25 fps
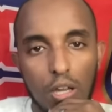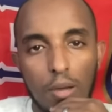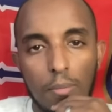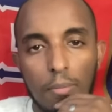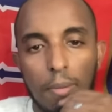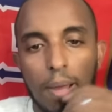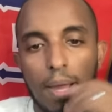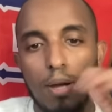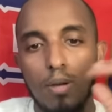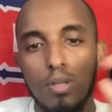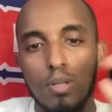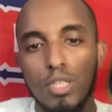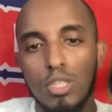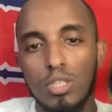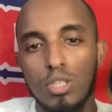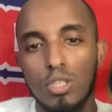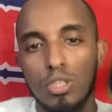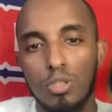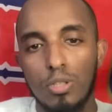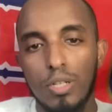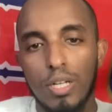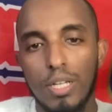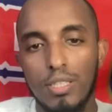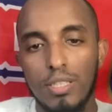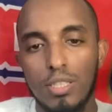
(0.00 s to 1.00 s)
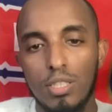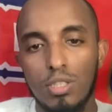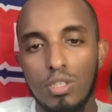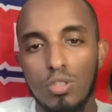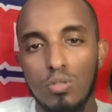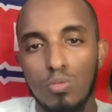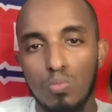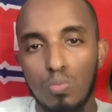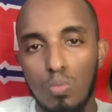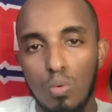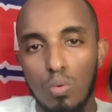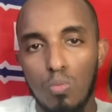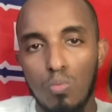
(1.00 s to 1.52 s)
My question to you guys is,
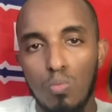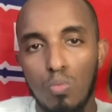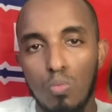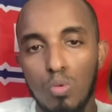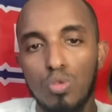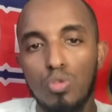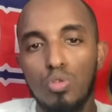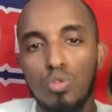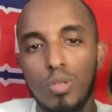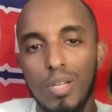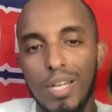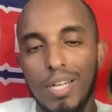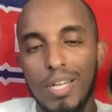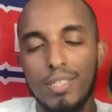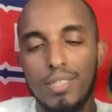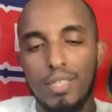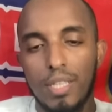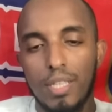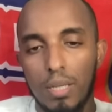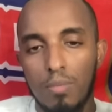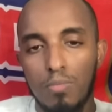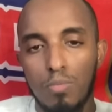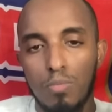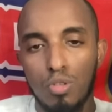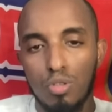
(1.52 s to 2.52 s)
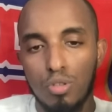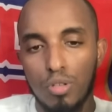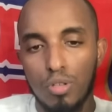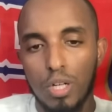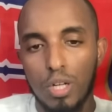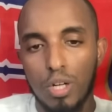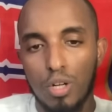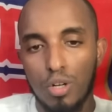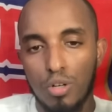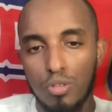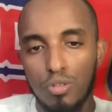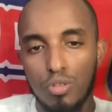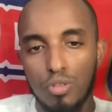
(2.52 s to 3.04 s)
would you guys take Mudryk
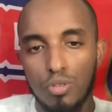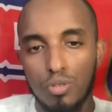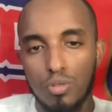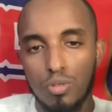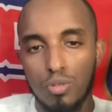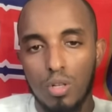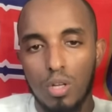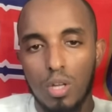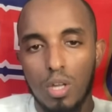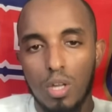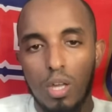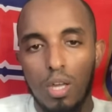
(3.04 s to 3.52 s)
at Arsenal?